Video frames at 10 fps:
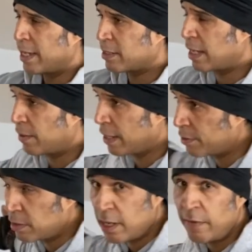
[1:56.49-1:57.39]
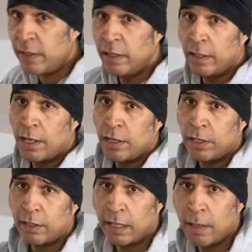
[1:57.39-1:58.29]
That's not necessary, and
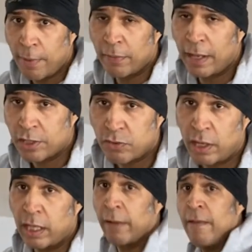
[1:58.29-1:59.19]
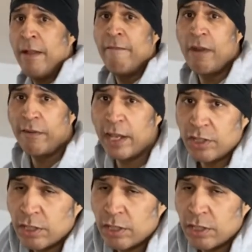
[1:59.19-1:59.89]
you're going to think about not shrugging. Variation